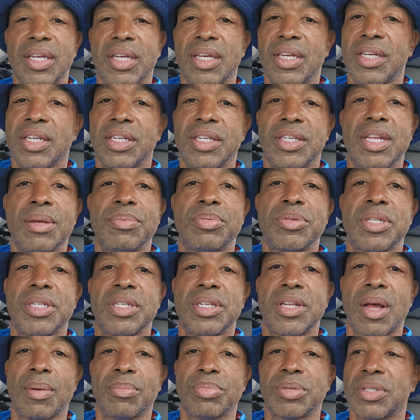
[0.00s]
in the dipsy
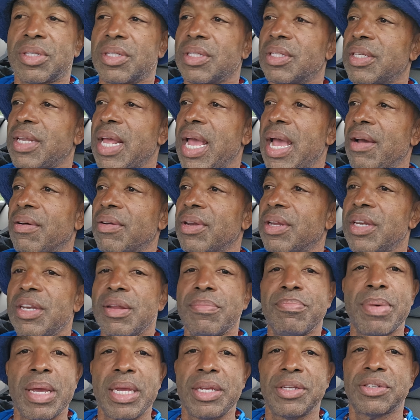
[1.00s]
dumpster down in
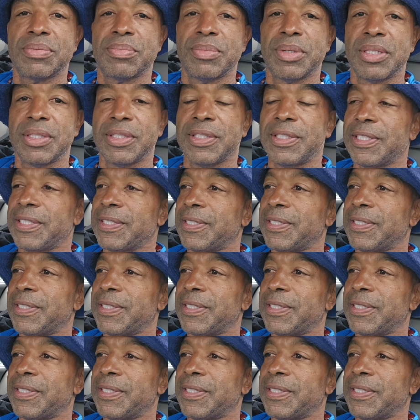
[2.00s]
the basement